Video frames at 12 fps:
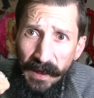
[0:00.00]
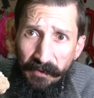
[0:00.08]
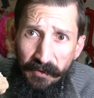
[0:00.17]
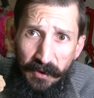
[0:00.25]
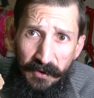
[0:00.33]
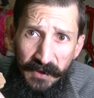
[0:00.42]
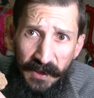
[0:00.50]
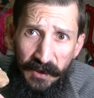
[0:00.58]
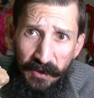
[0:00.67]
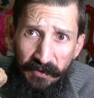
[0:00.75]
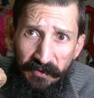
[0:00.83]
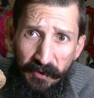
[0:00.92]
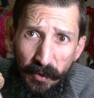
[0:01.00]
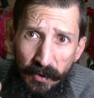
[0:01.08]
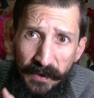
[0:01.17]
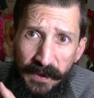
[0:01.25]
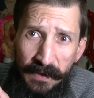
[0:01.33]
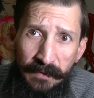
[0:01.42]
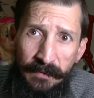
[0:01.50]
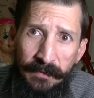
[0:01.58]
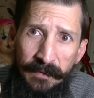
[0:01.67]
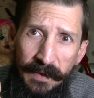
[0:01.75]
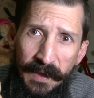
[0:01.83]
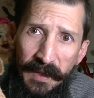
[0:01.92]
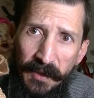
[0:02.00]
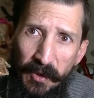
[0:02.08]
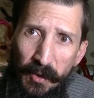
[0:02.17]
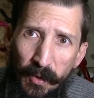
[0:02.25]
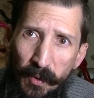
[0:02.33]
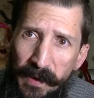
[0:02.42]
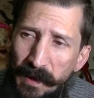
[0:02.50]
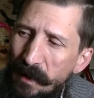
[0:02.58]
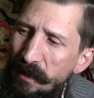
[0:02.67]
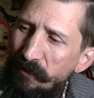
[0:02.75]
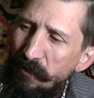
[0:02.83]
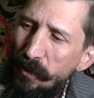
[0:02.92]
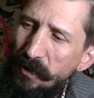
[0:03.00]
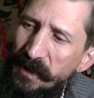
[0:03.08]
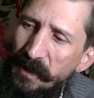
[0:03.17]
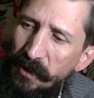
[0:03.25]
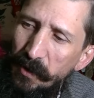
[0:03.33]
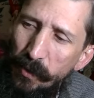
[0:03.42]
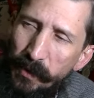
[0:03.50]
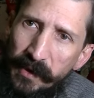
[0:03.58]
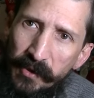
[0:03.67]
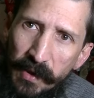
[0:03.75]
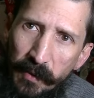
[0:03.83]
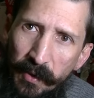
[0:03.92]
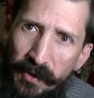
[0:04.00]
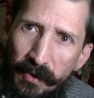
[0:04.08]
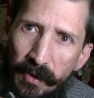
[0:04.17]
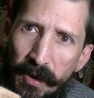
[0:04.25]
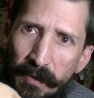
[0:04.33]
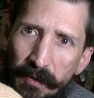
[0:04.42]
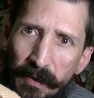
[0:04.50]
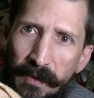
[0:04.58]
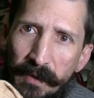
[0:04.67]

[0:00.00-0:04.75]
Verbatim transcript: I've continued folding and gluing and folding and gluing, so I'm going to cover